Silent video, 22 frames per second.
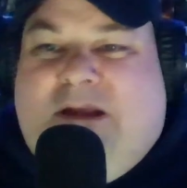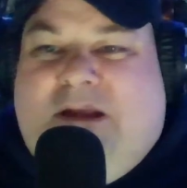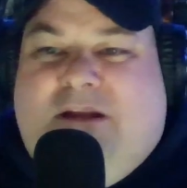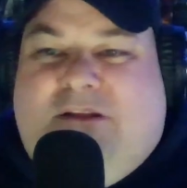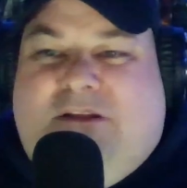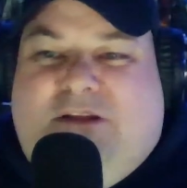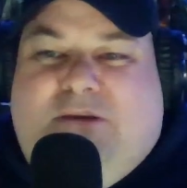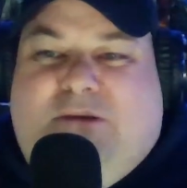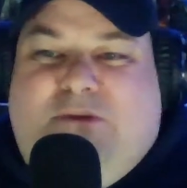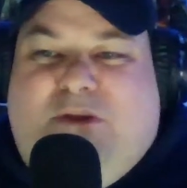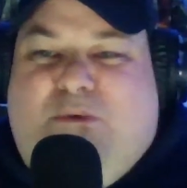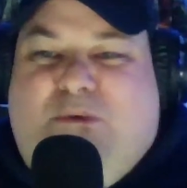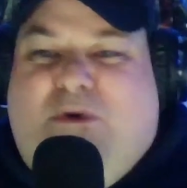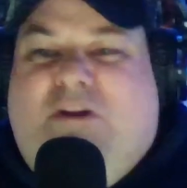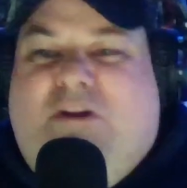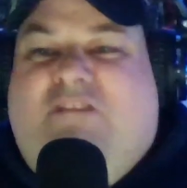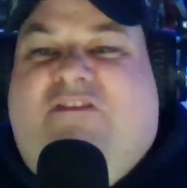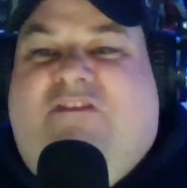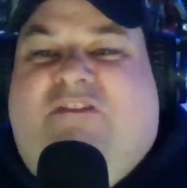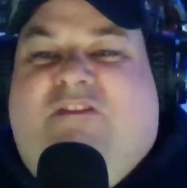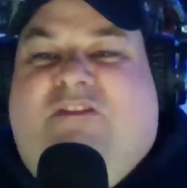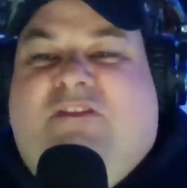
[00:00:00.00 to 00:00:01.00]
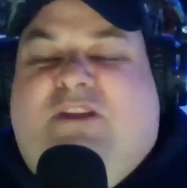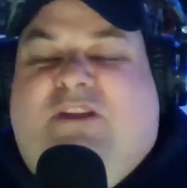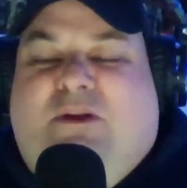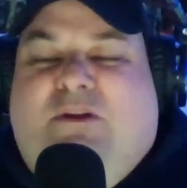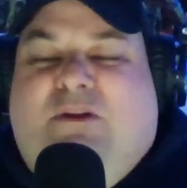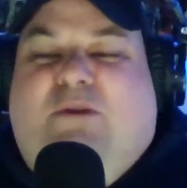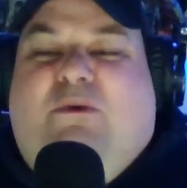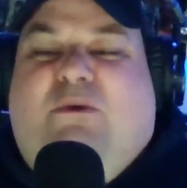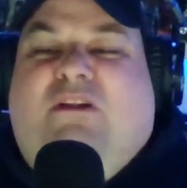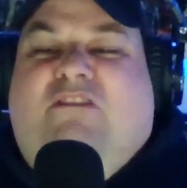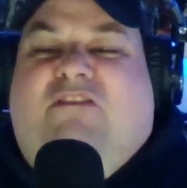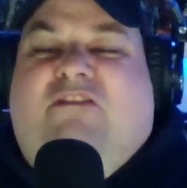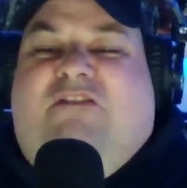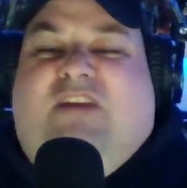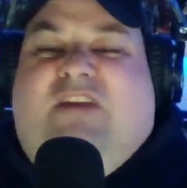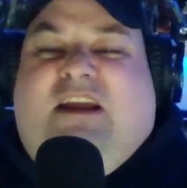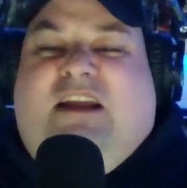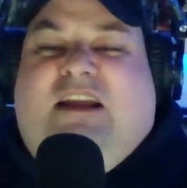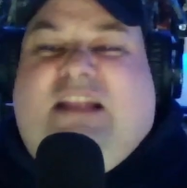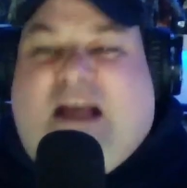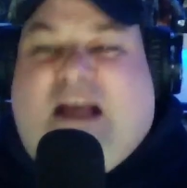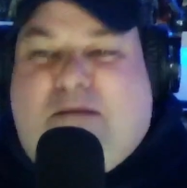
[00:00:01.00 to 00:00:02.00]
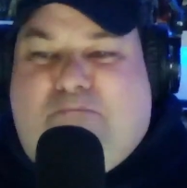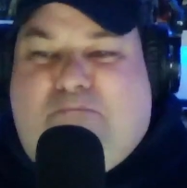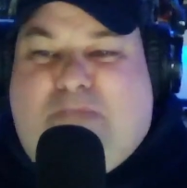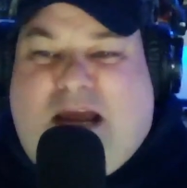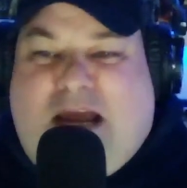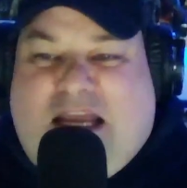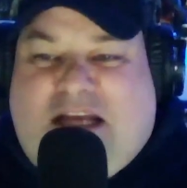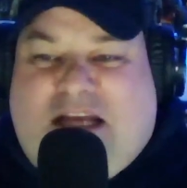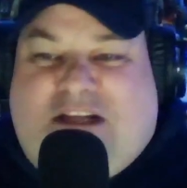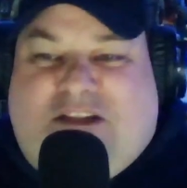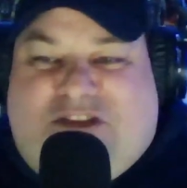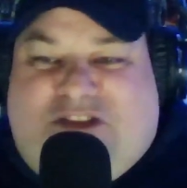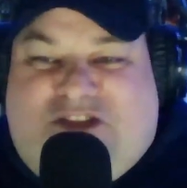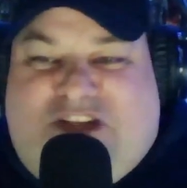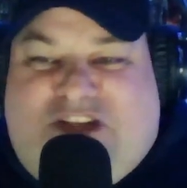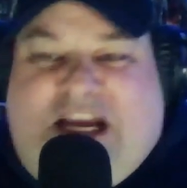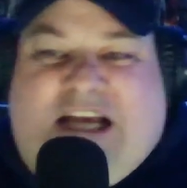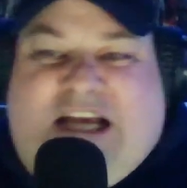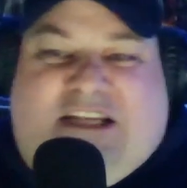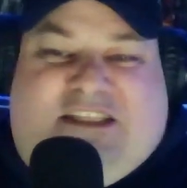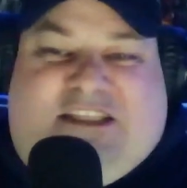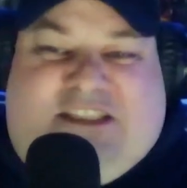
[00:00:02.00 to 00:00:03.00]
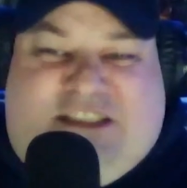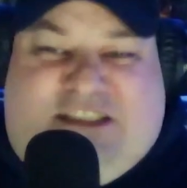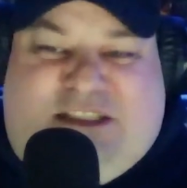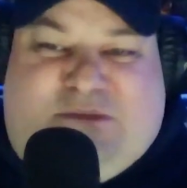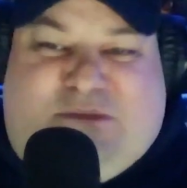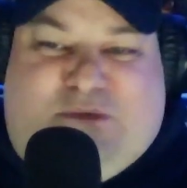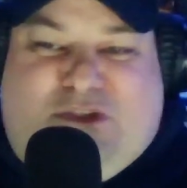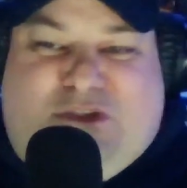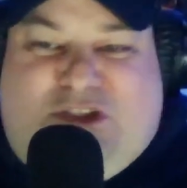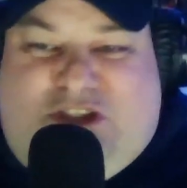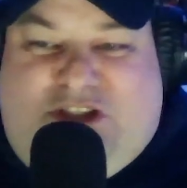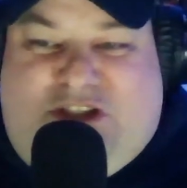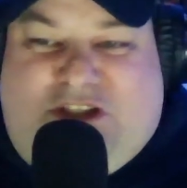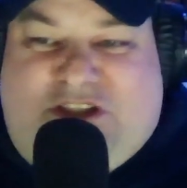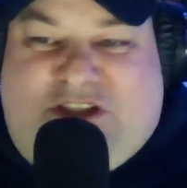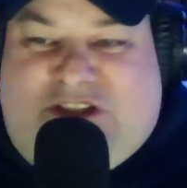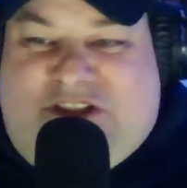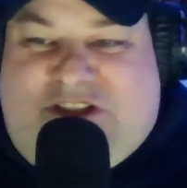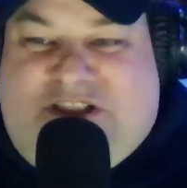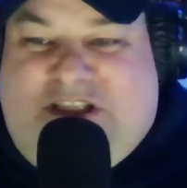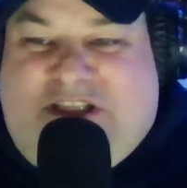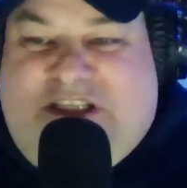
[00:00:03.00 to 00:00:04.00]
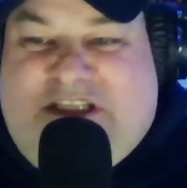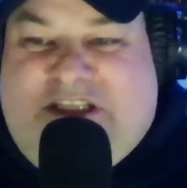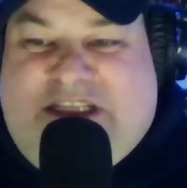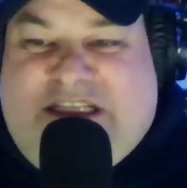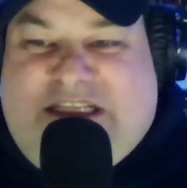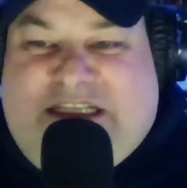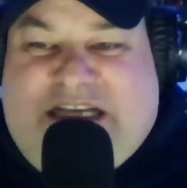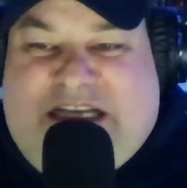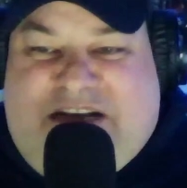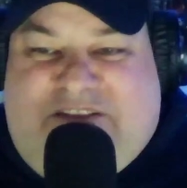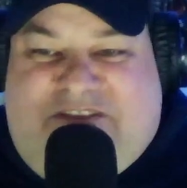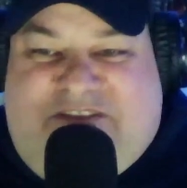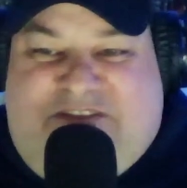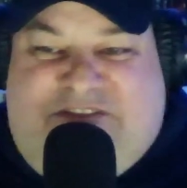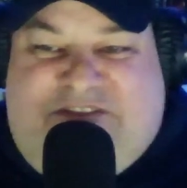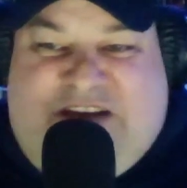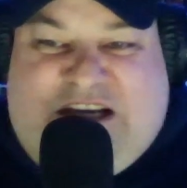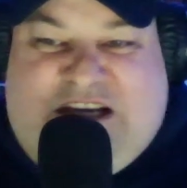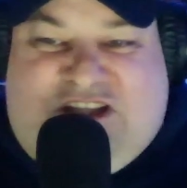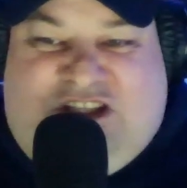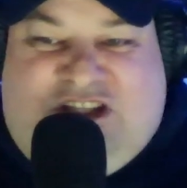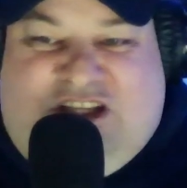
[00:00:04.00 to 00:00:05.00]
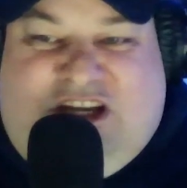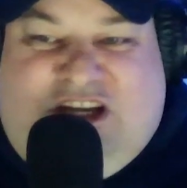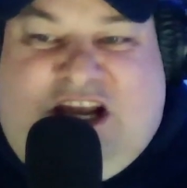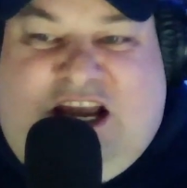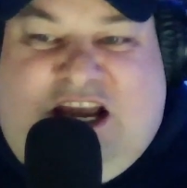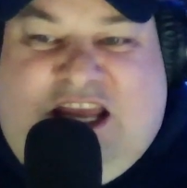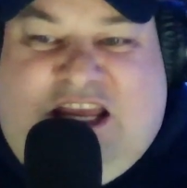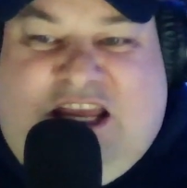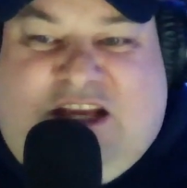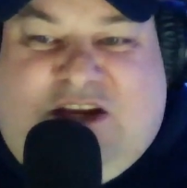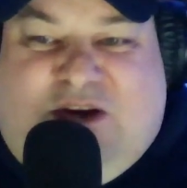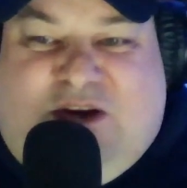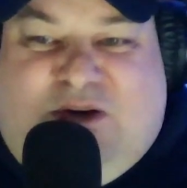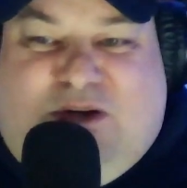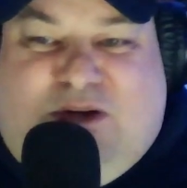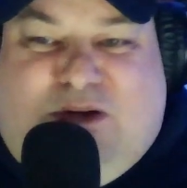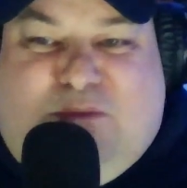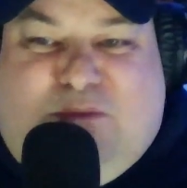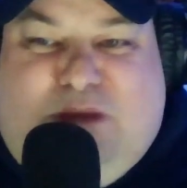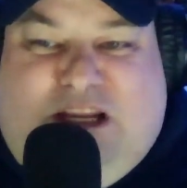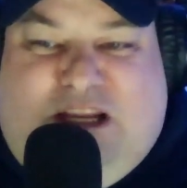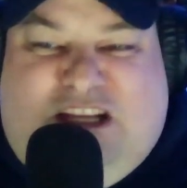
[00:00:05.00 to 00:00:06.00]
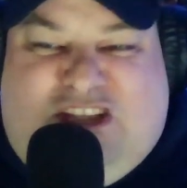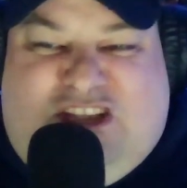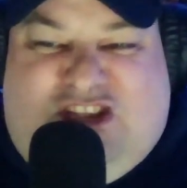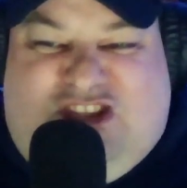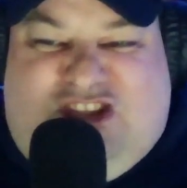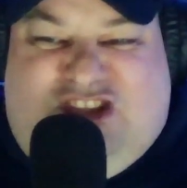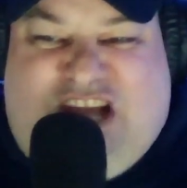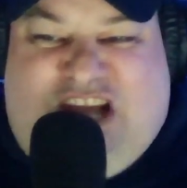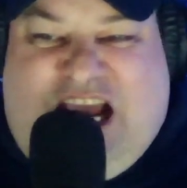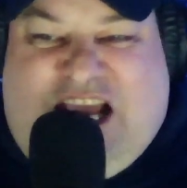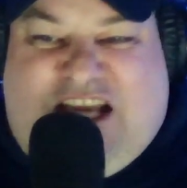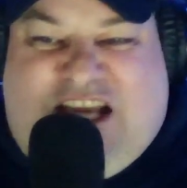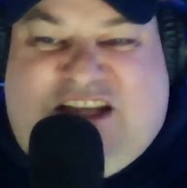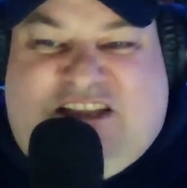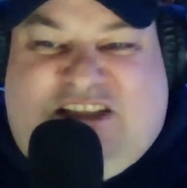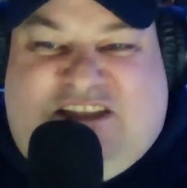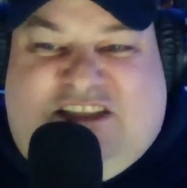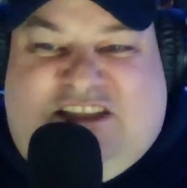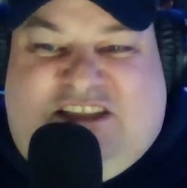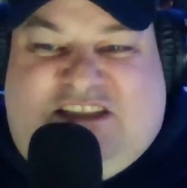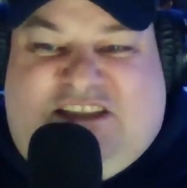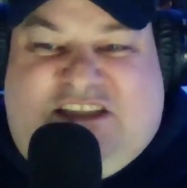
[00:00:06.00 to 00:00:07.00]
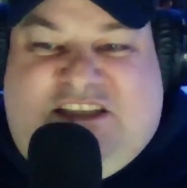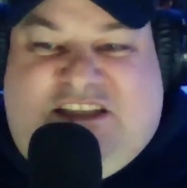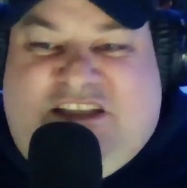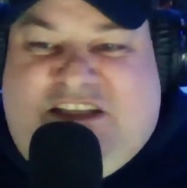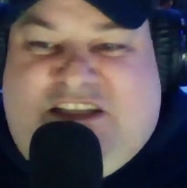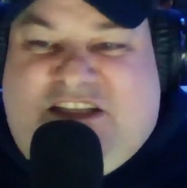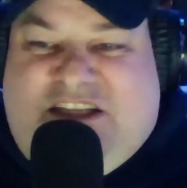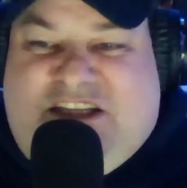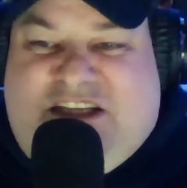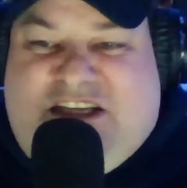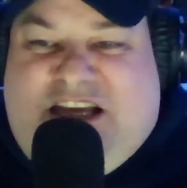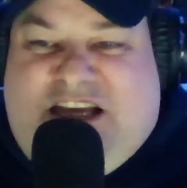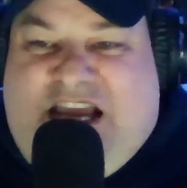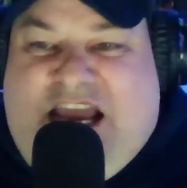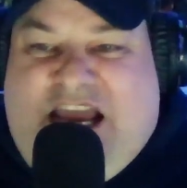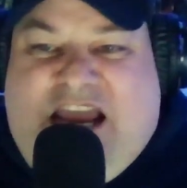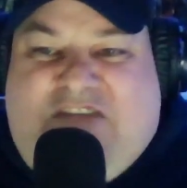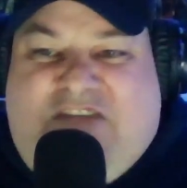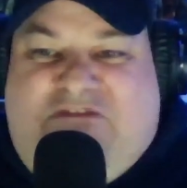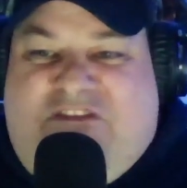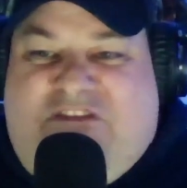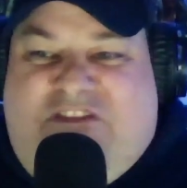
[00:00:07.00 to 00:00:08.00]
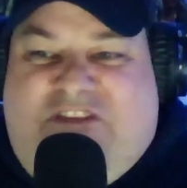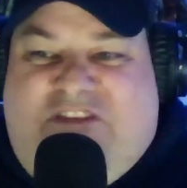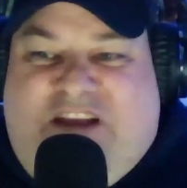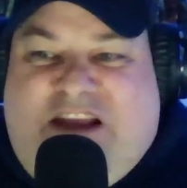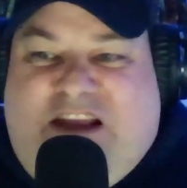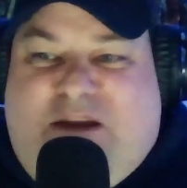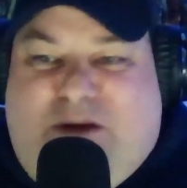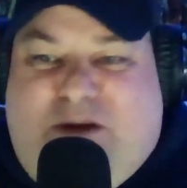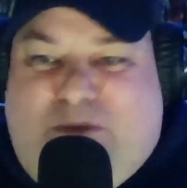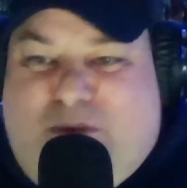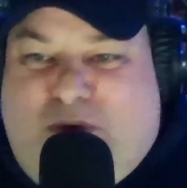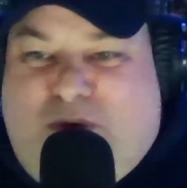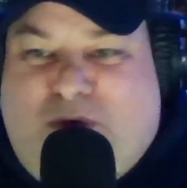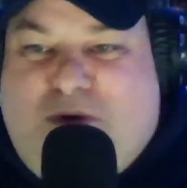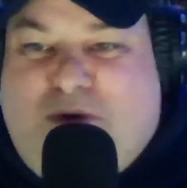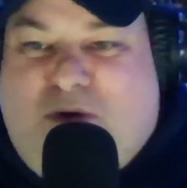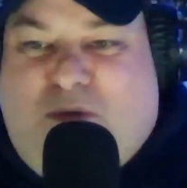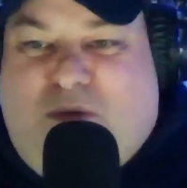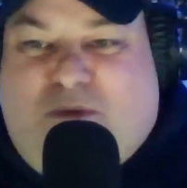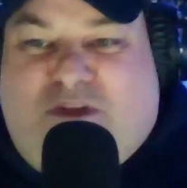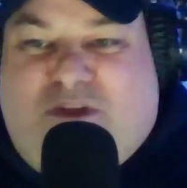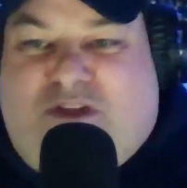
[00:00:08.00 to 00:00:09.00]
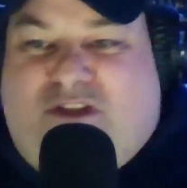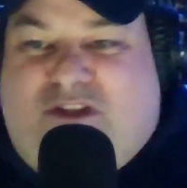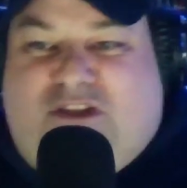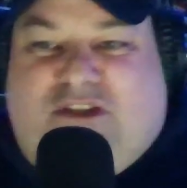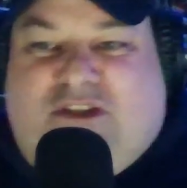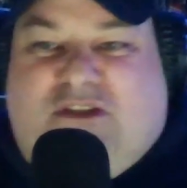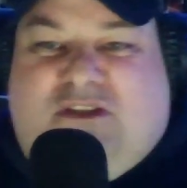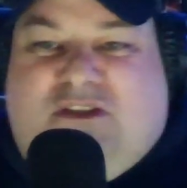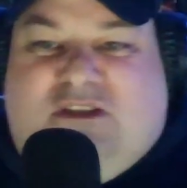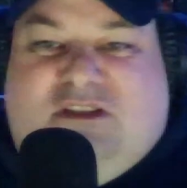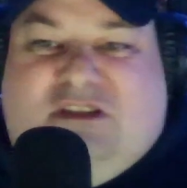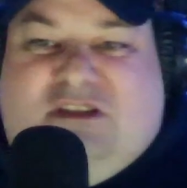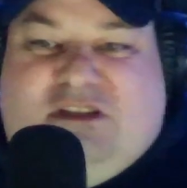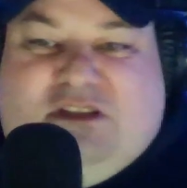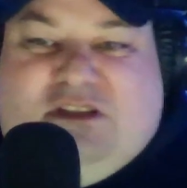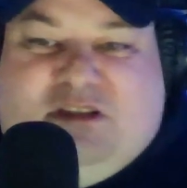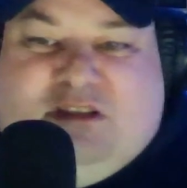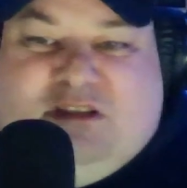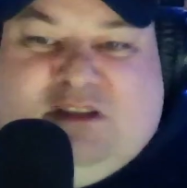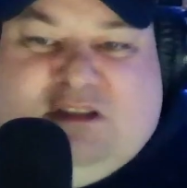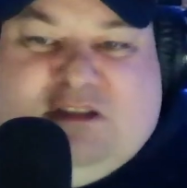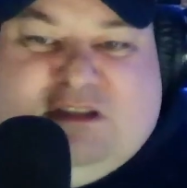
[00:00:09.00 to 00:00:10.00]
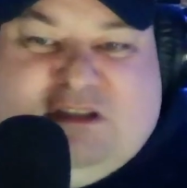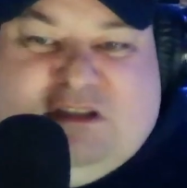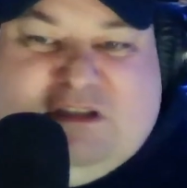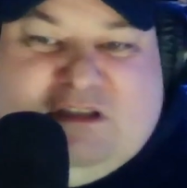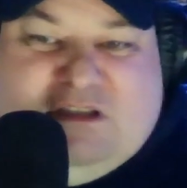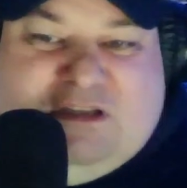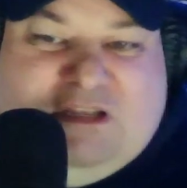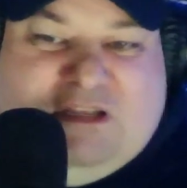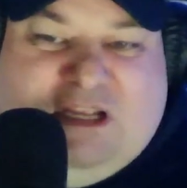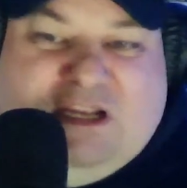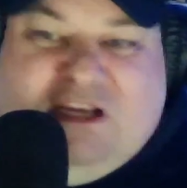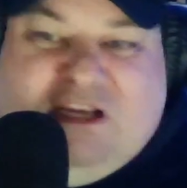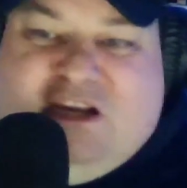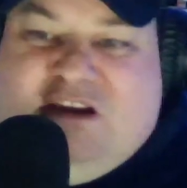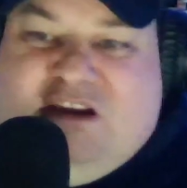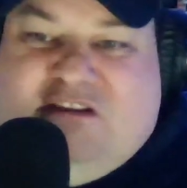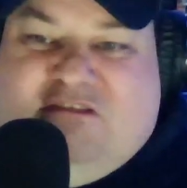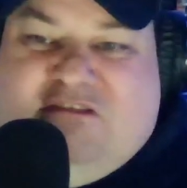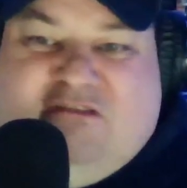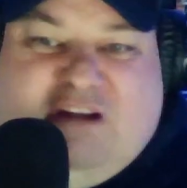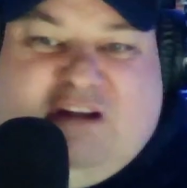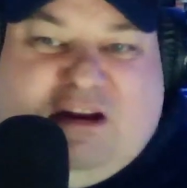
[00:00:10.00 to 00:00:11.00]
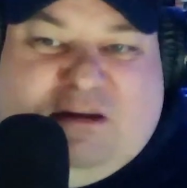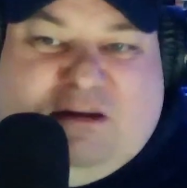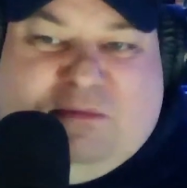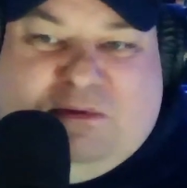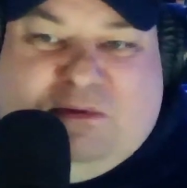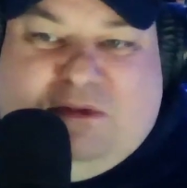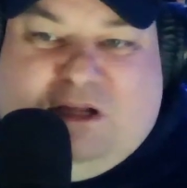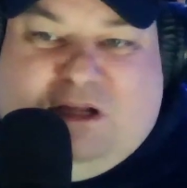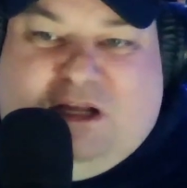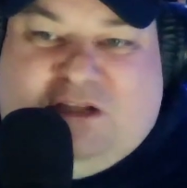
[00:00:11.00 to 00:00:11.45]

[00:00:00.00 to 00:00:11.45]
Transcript: Don't you all think that Michael Jackson was just a fashion icon? I mean, his jackets, everything he wore was just incredible.